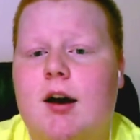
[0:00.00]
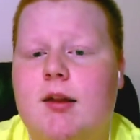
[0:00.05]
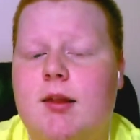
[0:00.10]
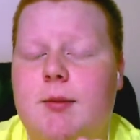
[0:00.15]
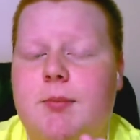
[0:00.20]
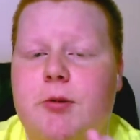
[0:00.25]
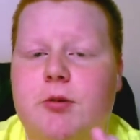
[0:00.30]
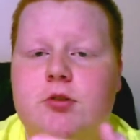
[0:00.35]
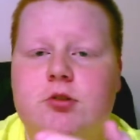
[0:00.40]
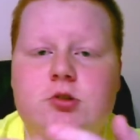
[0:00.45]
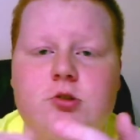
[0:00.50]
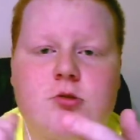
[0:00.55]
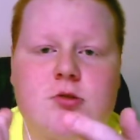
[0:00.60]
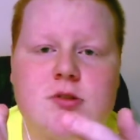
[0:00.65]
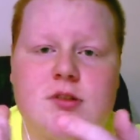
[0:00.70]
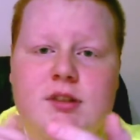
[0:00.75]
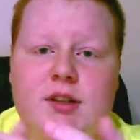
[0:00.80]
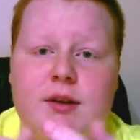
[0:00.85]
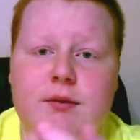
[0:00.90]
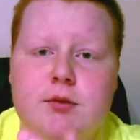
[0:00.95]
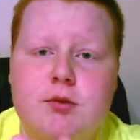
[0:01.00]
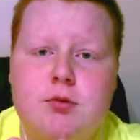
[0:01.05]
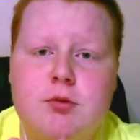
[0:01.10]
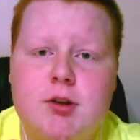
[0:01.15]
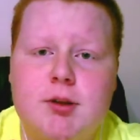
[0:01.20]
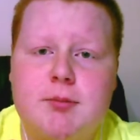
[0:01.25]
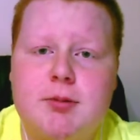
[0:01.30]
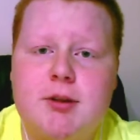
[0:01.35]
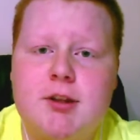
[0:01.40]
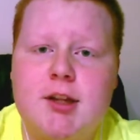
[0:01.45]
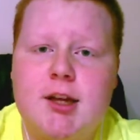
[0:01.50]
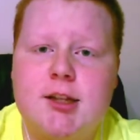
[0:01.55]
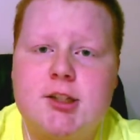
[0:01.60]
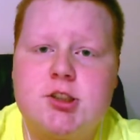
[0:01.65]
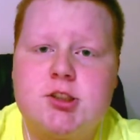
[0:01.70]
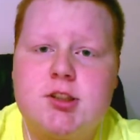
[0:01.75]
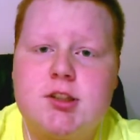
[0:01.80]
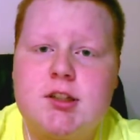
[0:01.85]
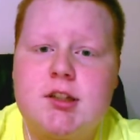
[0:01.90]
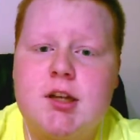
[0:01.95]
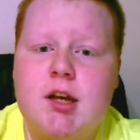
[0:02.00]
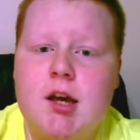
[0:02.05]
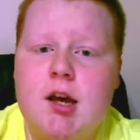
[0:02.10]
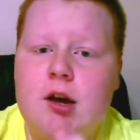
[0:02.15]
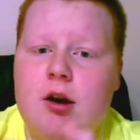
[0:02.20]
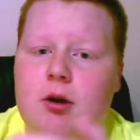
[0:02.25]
They both shoot in 720p HD,